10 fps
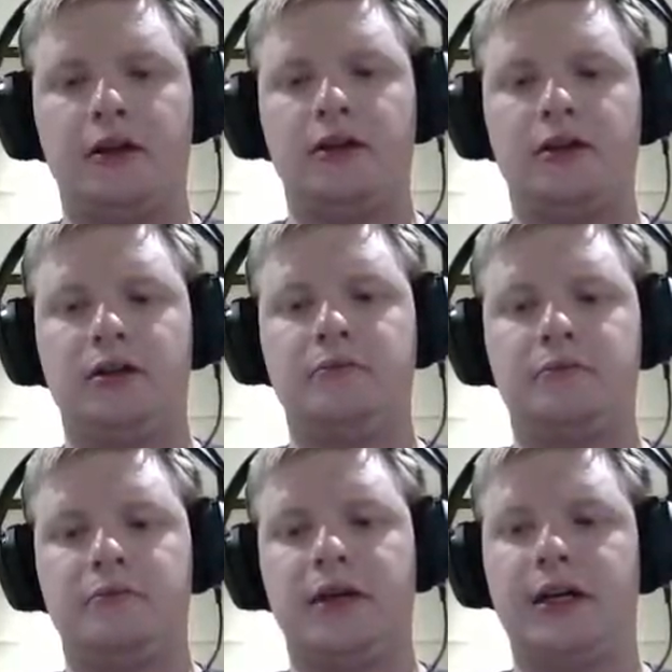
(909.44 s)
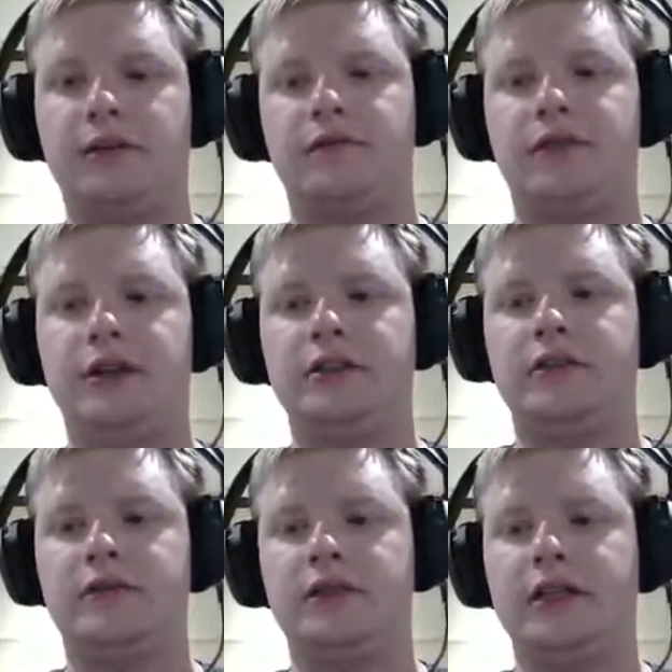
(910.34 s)
jump back in front
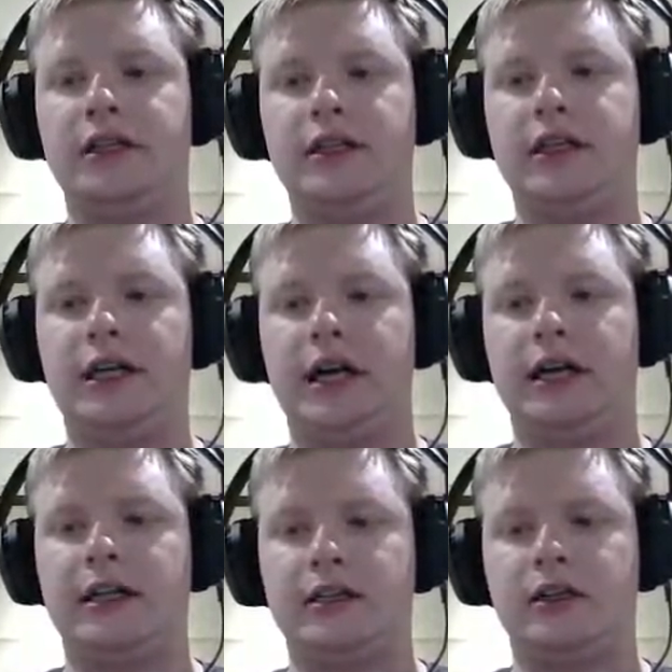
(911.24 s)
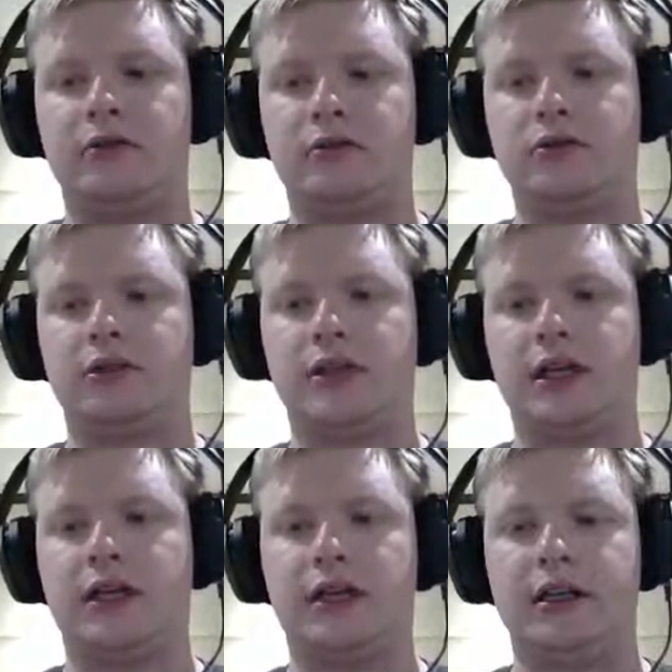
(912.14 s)
of here, and I will say
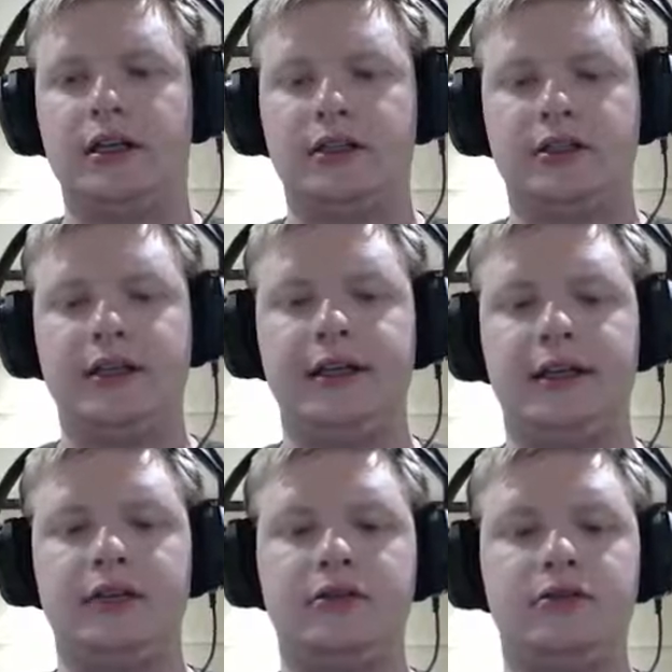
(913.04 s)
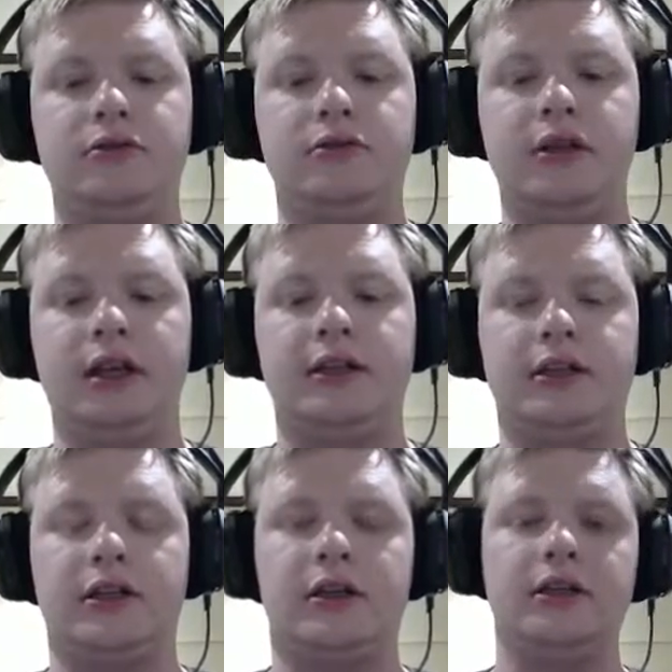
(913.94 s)
see you
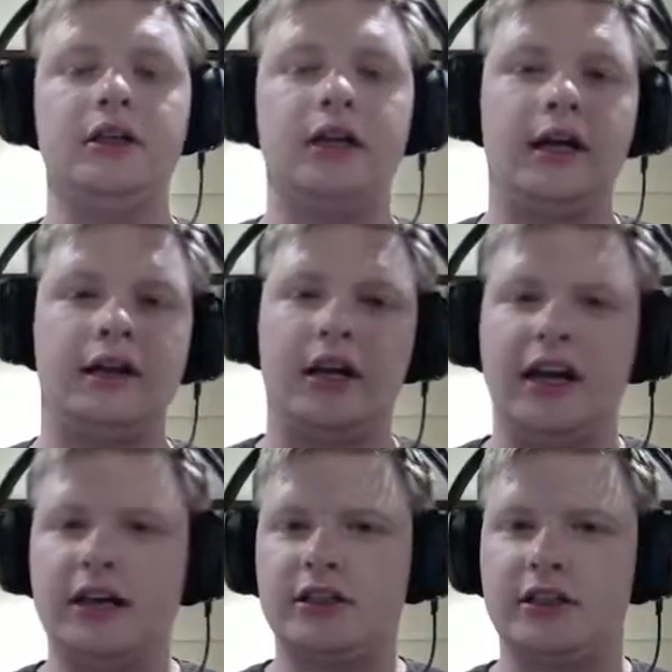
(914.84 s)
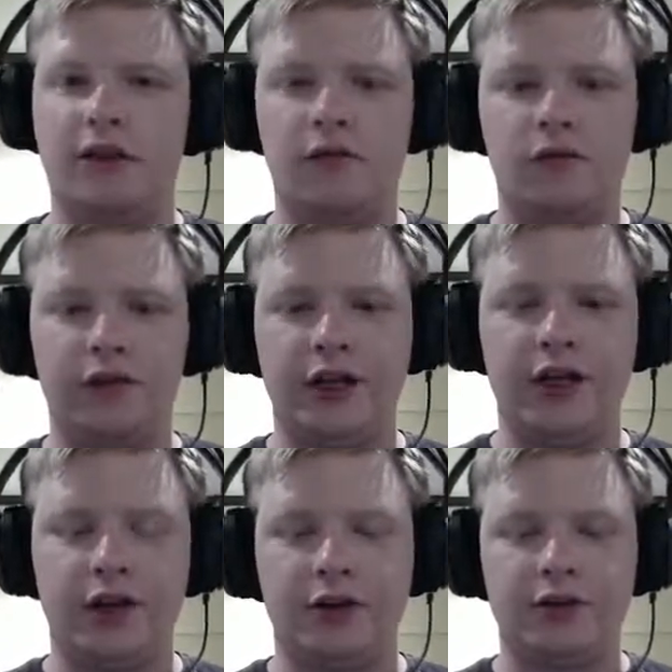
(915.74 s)
later in the next
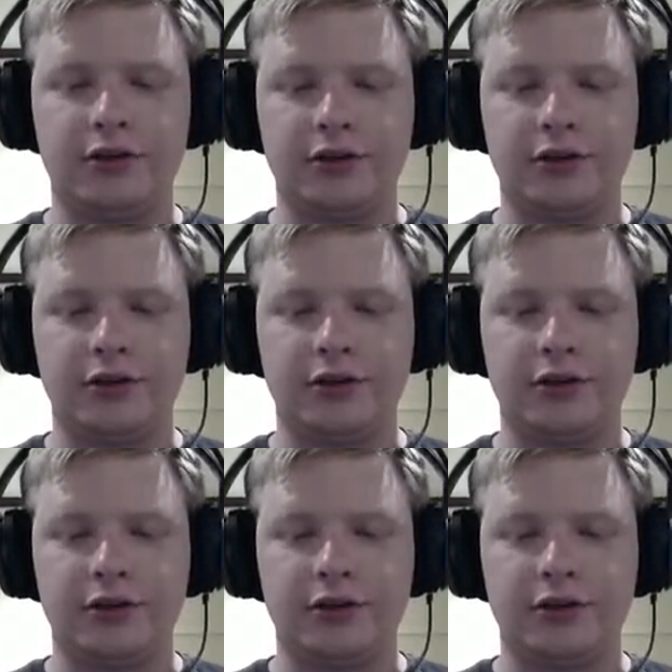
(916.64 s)
video.